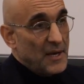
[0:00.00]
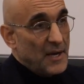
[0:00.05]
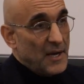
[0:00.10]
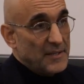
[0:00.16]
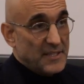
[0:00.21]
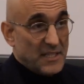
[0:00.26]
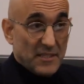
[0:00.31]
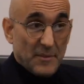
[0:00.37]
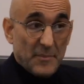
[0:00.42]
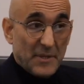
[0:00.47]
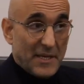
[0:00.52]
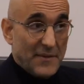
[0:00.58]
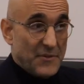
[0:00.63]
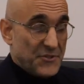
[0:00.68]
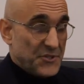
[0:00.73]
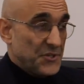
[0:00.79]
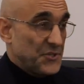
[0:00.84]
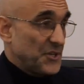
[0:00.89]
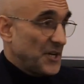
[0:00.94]
I thought, let me give
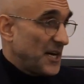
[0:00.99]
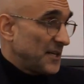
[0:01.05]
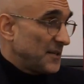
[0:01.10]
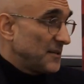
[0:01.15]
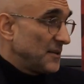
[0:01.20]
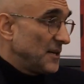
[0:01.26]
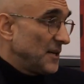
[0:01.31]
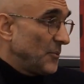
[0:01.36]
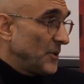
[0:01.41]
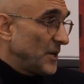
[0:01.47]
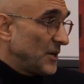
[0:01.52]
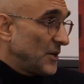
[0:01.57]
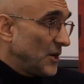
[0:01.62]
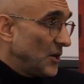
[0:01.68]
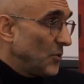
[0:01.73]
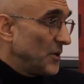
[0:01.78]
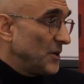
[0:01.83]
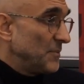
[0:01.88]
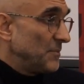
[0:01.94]
this a shot. I want to
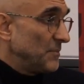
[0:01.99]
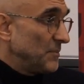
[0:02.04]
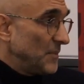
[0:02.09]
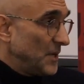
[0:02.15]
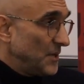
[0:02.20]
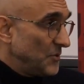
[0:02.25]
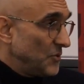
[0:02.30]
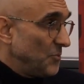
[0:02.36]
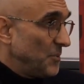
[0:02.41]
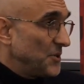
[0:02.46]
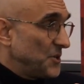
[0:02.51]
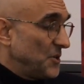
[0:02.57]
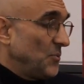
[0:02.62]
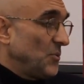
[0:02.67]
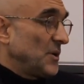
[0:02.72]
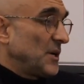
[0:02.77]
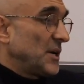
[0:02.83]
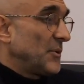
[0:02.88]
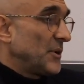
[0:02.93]
go and do
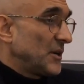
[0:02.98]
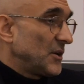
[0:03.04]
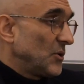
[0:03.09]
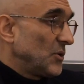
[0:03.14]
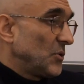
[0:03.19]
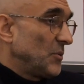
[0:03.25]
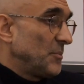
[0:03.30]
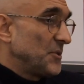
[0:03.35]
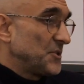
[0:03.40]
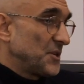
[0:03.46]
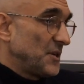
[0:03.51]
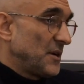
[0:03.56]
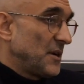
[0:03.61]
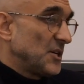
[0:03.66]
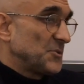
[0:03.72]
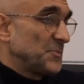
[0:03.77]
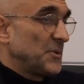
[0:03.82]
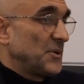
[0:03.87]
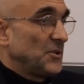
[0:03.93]
mission work. I want to go to a mission
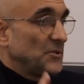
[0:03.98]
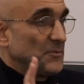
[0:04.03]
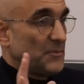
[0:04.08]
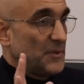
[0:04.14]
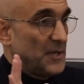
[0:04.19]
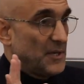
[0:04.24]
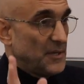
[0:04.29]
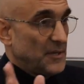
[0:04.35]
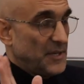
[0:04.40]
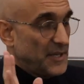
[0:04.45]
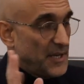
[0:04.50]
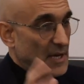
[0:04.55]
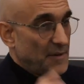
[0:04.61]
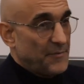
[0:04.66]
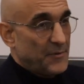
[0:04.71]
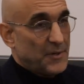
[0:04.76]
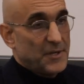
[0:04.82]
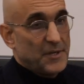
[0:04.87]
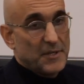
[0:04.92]
hospital in
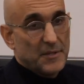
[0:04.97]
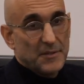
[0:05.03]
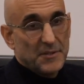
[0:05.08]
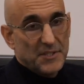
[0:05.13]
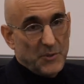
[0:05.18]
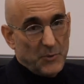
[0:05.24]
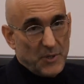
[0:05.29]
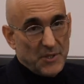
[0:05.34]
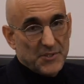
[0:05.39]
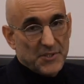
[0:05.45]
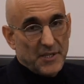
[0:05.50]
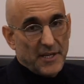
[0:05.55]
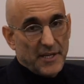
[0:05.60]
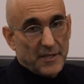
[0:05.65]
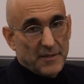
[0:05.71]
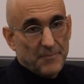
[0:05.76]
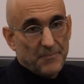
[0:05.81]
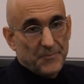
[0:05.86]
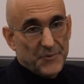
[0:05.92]
Africa and see what it's
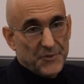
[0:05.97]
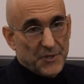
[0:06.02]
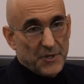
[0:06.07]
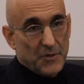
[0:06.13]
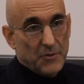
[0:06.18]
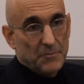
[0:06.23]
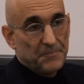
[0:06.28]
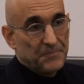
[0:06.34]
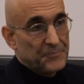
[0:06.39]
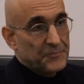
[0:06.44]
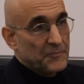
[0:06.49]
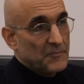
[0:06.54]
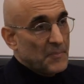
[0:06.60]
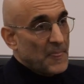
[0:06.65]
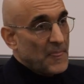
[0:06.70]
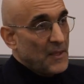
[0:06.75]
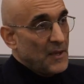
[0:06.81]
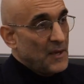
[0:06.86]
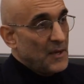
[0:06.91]
like. So
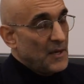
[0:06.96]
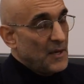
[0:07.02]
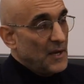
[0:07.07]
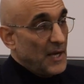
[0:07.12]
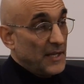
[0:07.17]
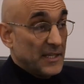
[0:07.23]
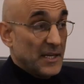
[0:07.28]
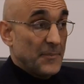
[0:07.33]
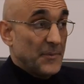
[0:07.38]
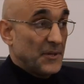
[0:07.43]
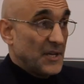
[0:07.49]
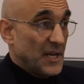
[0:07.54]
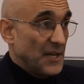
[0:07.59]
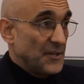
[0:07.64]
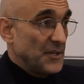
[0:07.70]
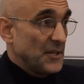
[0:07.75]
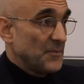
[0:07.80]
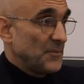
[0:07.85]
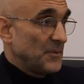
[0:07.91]
I ended up in
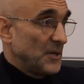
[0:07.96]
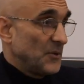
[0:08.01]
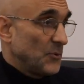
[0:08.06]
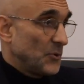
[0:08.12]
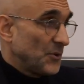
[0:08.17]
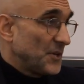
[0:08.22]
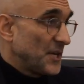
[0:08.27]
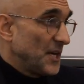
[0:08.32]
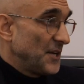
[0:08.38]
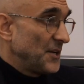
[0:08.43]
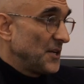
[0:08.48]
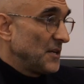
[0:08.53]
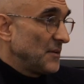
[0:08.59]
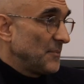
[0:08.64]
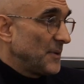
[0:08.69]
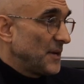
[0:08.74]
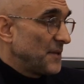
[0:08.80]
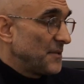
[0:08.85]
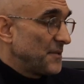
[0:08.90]
Kenya, in rural Kenya.
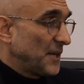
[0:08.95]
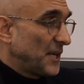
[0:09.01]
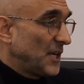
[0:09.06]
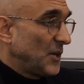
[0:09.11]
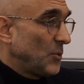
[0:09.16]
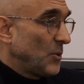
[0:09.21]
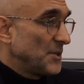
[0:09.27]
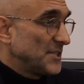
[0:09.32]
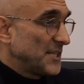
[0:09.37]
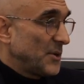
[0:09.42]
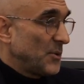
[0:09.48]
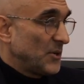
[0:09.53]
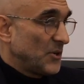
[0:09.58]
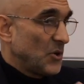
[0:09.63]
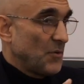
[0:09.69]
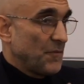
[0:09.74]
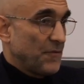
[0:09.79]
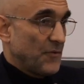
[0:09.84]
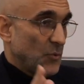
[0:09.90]
My thinking was I would
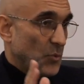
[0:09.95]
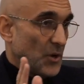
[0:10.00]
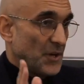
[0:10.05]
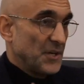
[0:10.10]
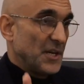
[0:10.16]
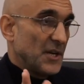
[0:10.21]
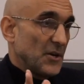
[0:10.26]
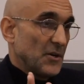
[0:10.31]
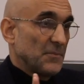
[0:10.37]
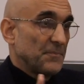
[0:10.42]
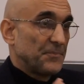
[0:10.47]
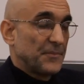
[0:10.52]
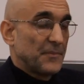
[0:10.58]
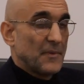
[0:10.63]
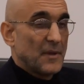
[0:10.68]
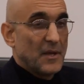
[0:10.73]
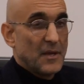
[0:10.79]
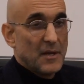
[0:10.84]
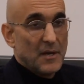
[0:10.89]
go for 1 year,
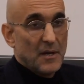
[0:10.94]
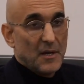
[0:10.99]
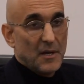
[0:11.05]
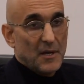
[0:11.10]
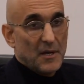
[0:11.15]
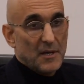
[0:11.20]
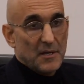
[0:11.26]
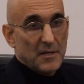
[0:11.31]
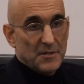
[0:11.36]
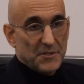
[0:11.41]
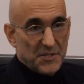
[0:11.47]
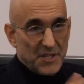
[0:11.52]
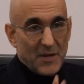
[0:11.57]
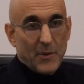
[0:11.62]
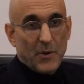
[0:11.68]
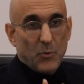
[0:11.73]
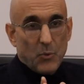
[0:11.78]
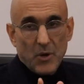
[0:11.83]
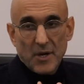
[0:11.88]
see
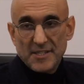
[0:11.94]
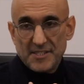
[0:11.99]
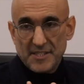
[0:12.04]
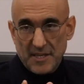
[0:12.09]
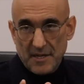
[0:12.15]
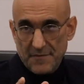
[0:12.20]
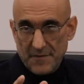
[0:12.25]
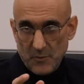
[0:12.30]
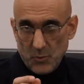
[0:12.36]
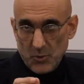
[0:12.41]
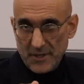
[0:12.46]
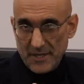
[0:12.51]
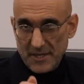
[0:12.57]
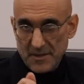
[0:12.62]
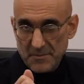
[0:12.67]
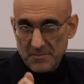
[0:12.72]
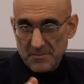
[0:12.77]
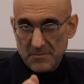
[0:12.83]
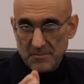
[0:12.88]
how it was, and if it
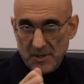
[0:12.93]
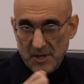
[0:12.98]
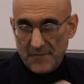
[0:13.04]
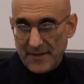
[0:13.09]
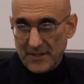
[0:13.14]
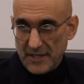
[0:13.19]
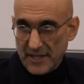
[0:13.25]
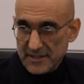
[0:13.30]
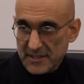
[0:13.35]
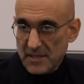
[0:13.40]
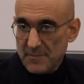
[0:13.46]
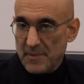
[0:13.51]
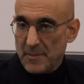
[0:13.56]
really, you know, if I liked it,